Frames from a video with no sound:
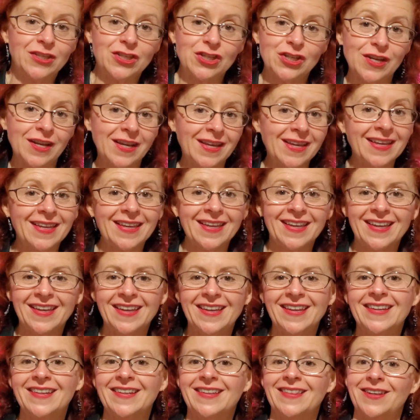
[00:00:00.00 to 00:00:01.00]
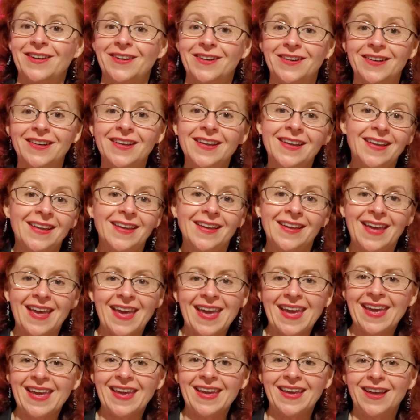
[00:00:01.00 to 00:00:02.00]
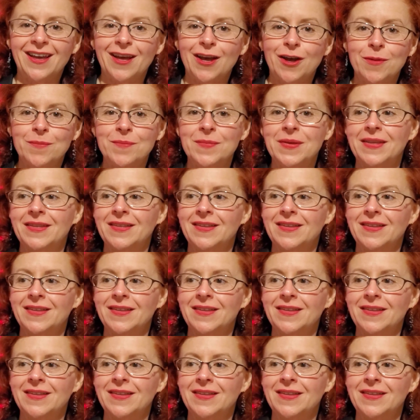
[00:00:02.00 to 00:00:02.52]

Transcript: chicken and their ham